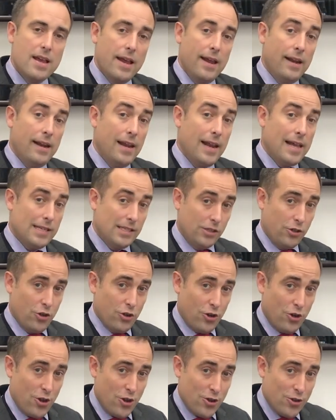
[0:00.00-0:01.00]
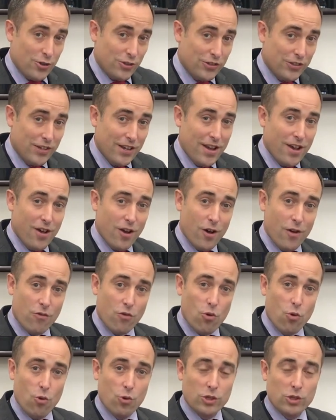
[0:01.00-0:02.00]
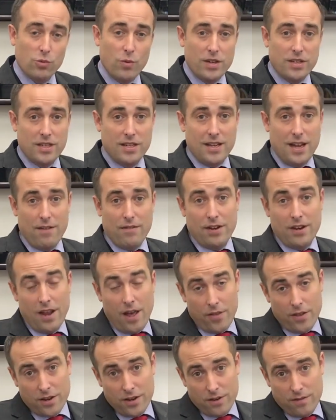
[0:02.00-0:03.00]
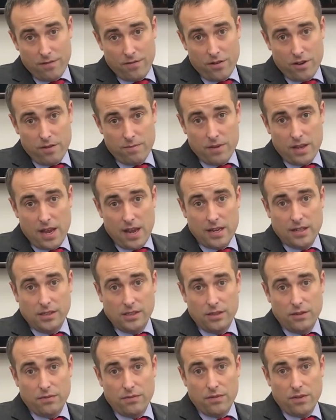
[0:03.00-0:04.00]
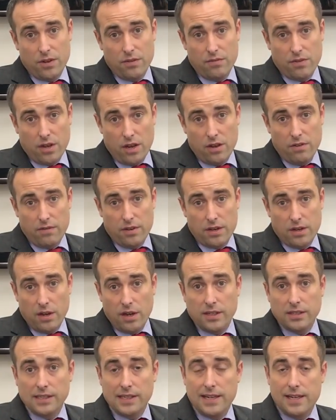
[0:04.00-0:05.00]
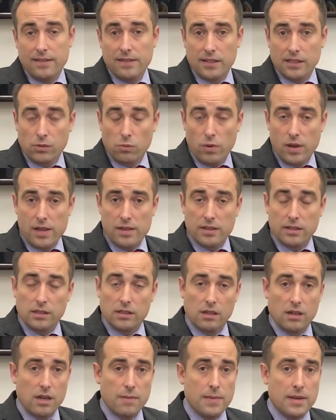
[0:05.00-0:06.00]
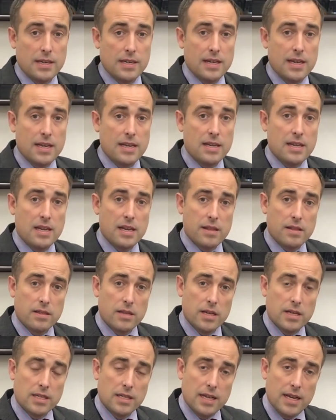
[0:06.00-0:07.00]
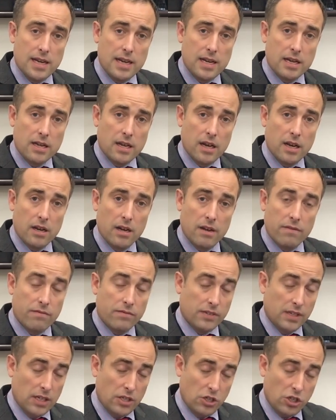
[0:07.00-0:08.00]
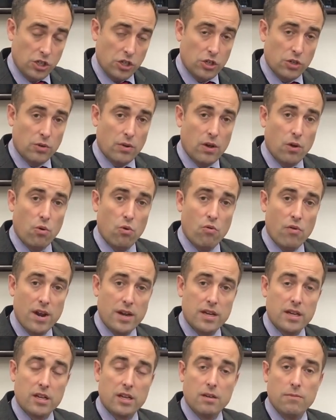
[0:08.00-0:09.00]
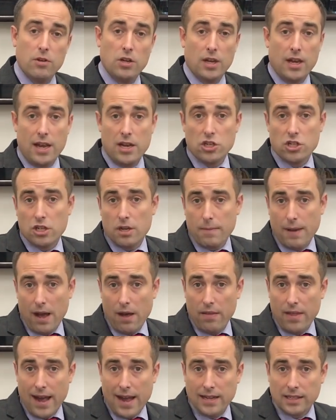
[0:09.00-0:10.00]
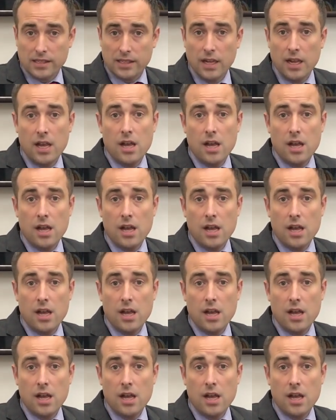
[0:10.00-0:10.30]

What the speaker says: In less good news, of course, we did have another confirmed case of COVID-19 this week, this time in year 13, and I've sent you already a communication about that.